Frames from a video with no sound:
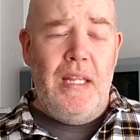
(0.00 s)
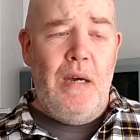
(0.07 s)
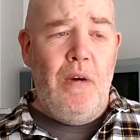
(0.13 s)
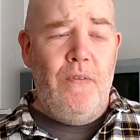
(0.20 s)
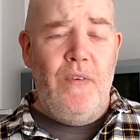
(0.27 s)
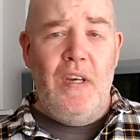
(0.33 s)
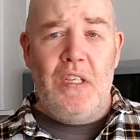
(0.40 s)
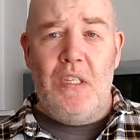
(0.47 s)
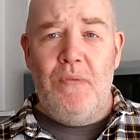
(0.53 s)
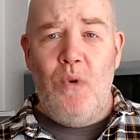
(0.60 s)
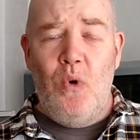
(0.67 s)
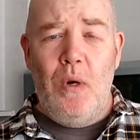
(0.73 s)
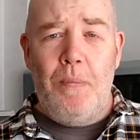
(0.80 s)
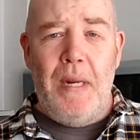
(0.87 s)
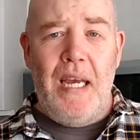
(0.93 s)
Now, first of
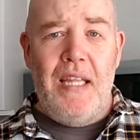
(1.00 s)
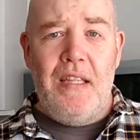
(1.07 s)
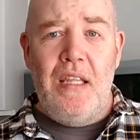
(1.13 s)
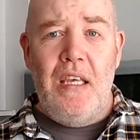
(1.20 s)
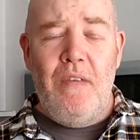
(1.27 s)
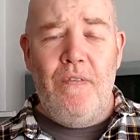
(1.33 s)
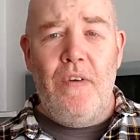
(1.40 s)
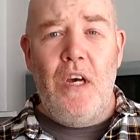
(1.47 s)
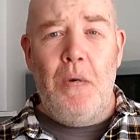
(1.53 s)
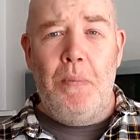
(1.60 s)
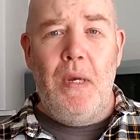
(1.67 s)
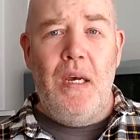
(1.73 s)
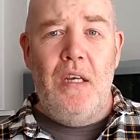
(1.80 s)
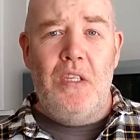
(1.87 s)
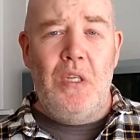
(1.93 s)
all, I played the
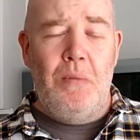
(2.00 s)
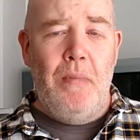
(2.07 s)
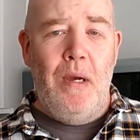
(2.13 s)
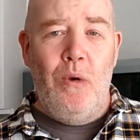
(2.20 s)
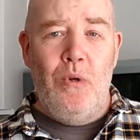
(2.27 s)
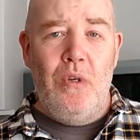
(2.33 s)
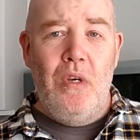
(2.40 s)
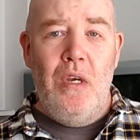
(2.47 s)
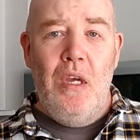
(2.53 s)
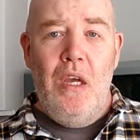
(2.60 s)
third-person mode,